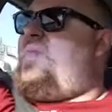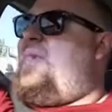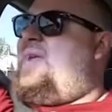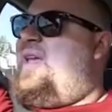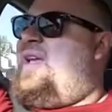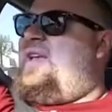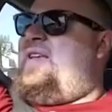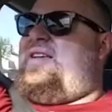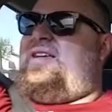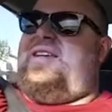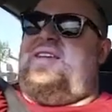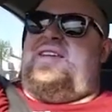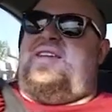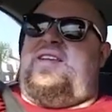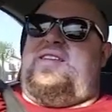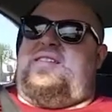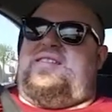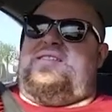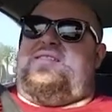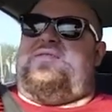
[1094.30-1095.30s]
he
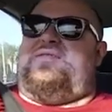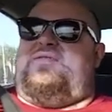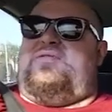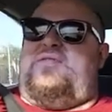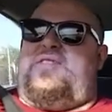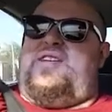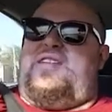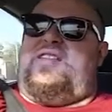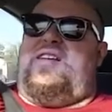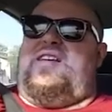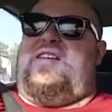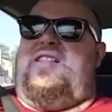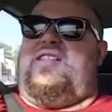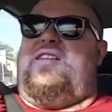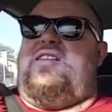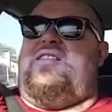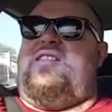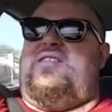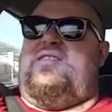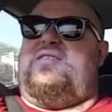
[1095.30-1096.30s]
gets really
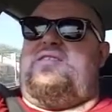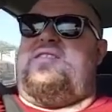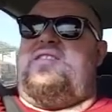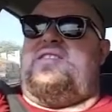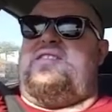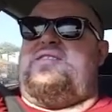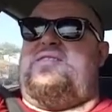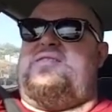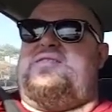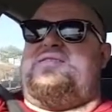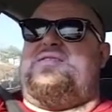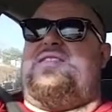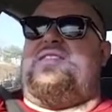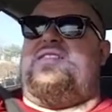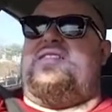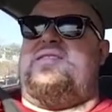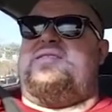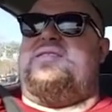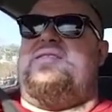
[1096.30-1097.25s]
lonely. He's like,